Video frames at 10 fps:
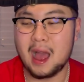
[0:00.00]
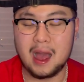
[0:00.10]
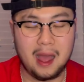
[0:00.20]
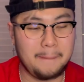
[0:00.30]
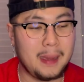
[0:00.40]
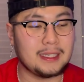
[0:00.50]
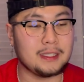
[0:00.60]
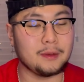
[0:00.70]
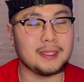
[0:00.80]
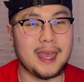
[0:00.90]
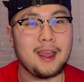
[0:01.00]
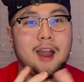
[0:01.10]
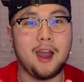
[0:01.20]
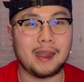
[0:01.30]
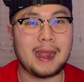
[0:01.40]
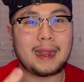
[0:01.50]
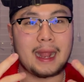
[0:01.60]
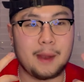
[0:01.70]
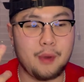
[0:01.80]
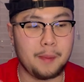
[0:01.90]
Um, my sister was like, all right, I
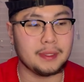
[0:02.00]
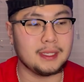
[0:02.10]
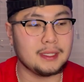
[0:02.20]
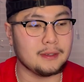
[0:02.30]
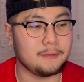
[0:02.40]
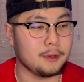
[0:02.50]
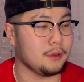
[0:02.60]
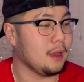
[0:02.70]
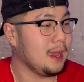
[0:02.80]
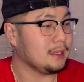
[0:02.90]
got a proposition for you.